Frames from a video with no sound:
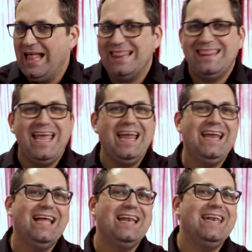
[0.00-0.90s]

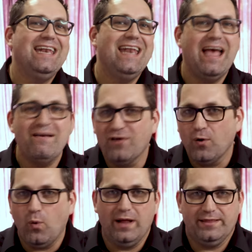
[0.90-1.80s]
They
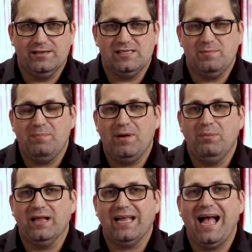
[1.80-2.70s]
never want those to be
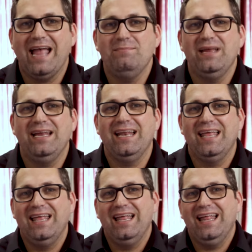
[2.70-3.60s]
public. I
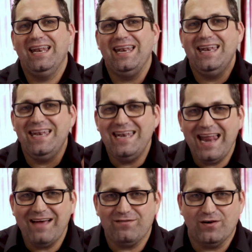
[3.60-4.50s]
mean,
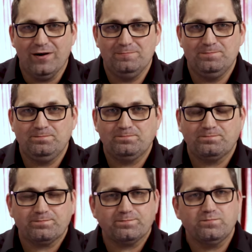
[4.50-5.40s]
never.
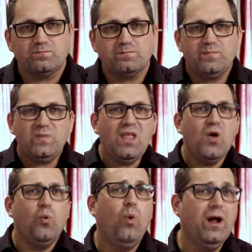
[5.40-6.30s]

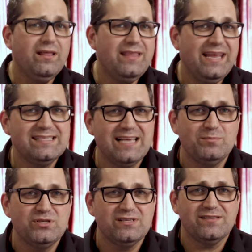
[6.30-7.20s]
One of the
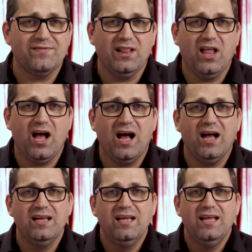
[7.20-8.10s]
exemptions of the
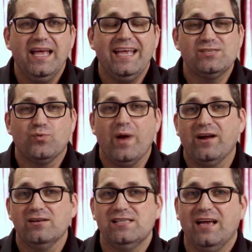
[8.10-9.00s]
law is
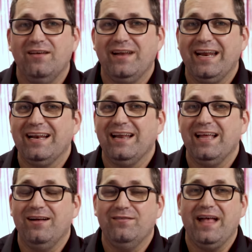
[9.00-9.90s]
records of an,
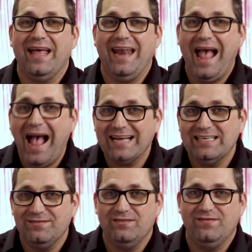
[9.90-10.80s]
of an
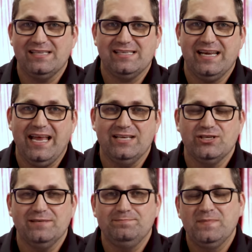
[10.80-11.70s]
active
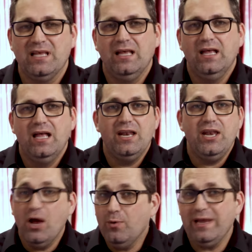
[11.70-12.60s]
investigation.
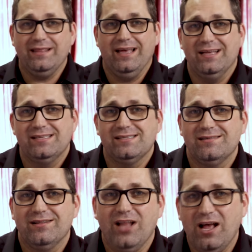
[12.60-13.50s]
Knowing
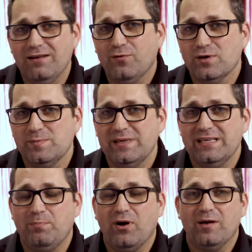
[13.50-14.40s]
this, law enforcement
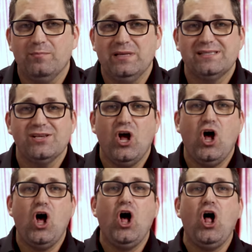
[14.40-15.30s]
departments
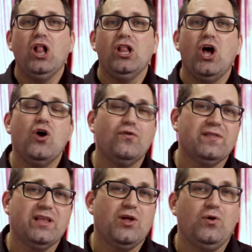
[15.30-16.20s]
all over
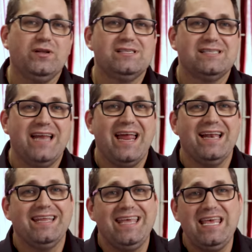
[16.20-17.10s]
the Golden
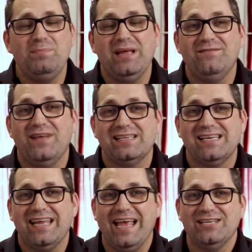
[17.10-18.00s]
State keep
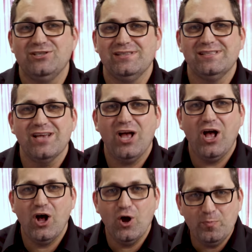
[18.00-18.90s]
investigations
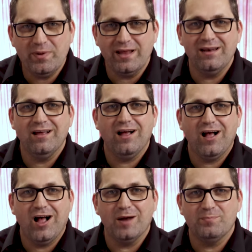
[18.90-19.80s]
open
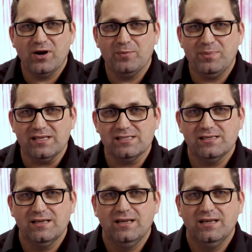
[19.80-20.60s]
on purpose.